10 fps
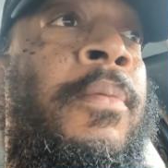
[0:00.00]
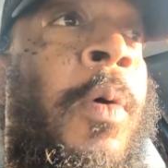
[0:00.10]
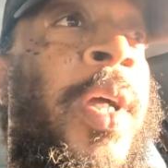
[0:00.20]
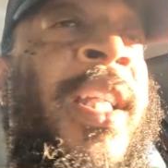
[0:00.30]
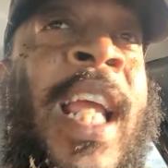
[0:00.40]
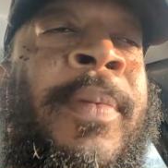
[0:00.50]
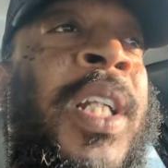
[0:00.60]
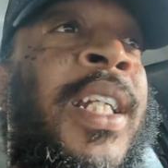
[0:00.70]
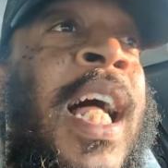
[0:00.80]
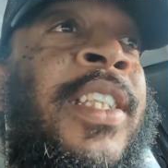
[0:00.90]
But when he came
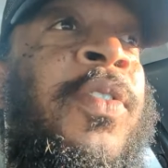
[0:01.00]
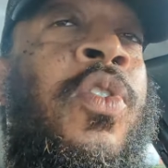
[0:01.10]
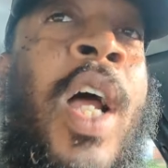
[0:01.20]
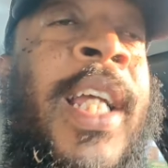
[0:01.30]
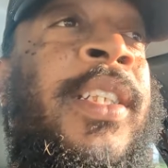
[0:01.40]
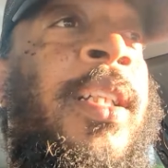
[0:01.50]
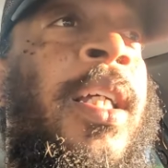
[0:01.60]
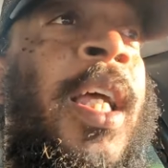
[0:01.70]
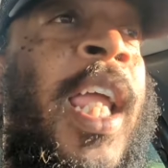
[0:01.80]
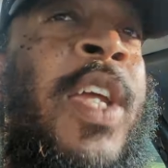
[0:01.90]
to the knowledge of Christ,
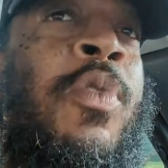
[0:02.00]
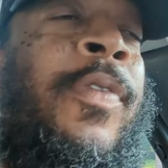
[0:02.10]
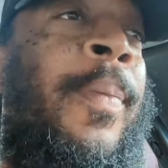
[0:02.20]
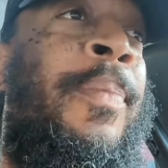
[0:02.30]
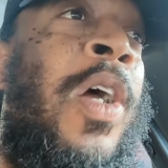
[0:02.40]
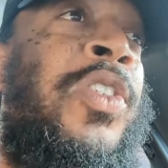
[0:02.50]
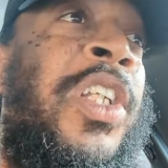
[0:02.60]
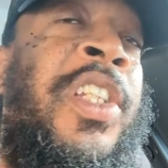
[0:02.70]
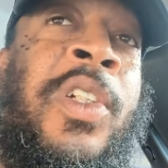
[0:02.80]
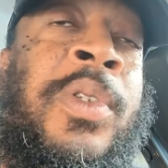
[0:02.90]
he went from
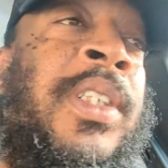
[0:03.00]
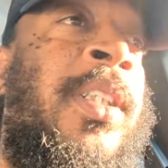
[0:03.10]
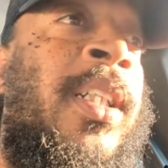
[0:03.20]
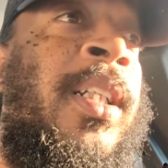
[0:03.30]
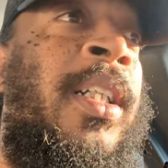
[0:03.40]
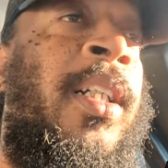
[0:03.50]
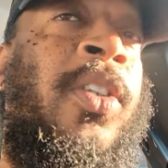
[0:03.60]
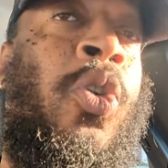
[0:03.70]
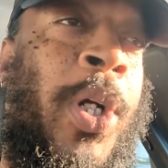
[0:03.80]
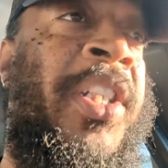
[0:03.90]
persecuting
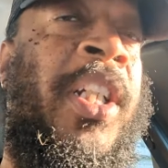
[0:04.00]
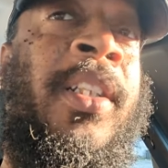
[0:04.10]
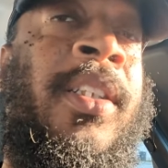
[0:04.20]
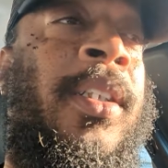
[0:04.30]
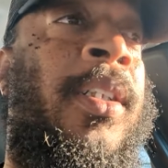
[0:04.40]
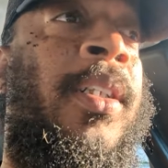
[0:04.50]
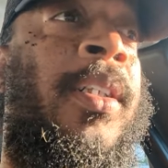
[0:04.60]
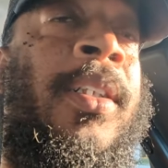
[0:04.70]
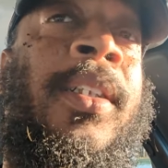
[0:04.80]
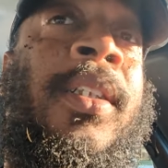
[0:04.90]
Christians
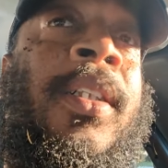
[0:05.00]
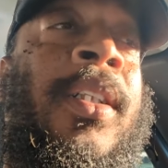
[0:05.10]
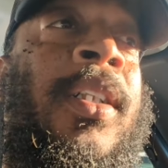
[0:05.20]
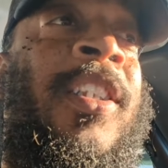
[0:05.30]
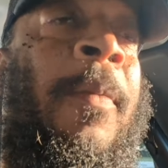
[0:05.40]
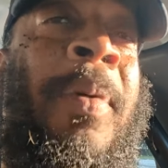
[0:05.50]
to